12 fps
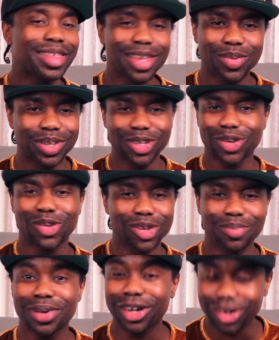that we know all
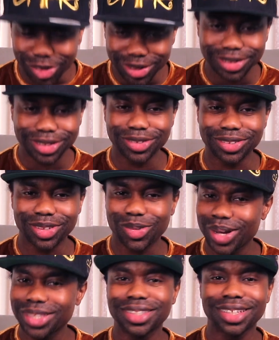about crystals, the
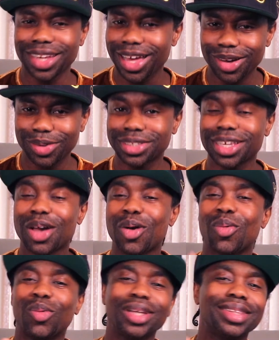question now is,
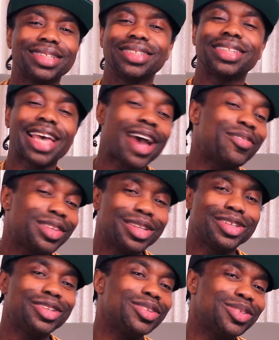what does this have to
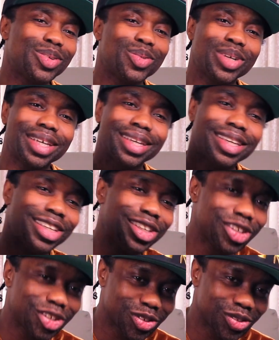do with
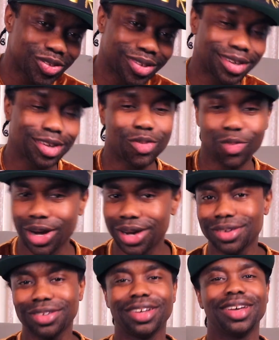you?
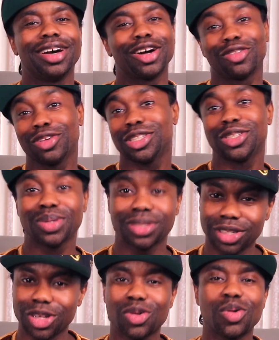Well, a crystal is a
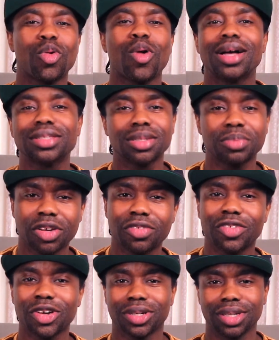known quantum
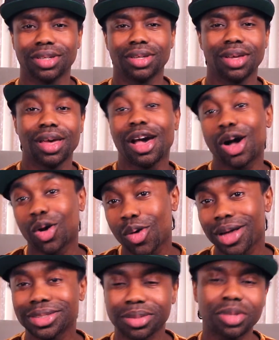converter. A
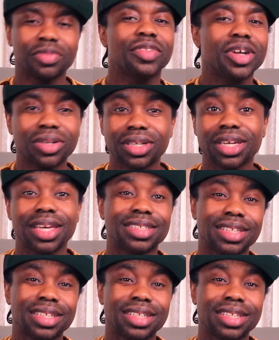quantum converter is